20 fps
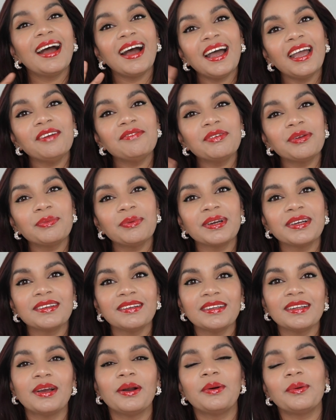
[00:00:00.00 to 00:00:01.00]
Hi
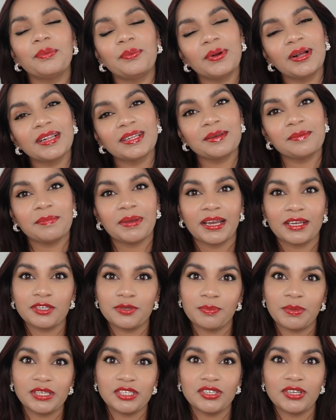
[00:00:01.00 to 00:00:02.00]
everyone, welcome back
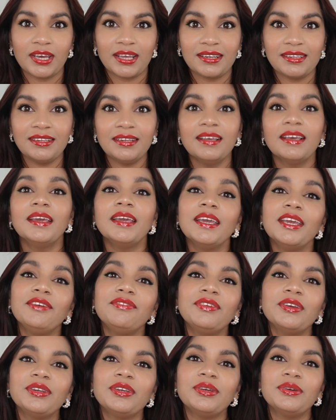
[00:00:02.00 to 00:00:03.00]
to my channel.
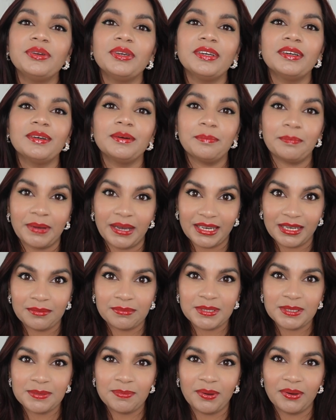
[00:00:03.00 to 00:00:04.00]
If you're new here, my name
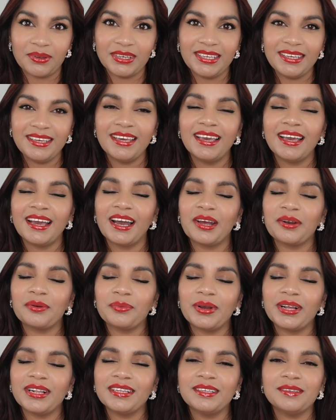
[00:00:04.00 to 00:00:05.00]
is Bonny and
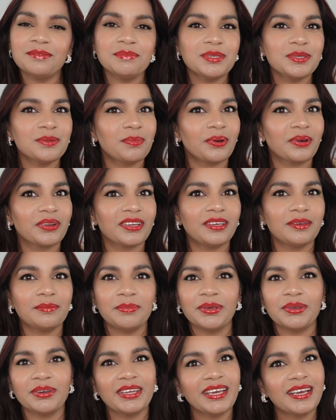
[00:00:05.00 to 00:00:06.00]
welcome to Bonny
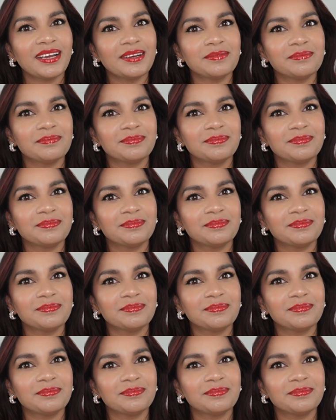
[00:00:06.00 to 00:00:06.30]
Beauty Hub.